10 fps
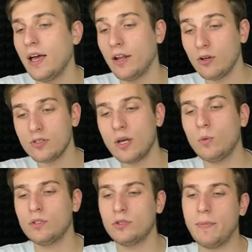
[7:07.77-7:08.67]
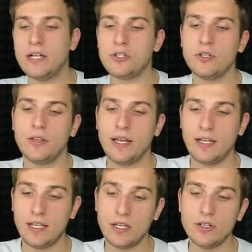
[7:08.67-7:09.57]
And also I want to mention that
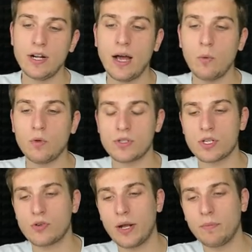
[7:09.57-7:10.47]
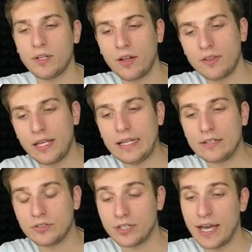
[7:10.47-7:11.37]
here I will scrape not the
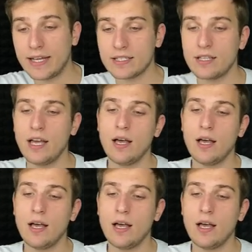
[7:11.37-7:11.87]
inner text,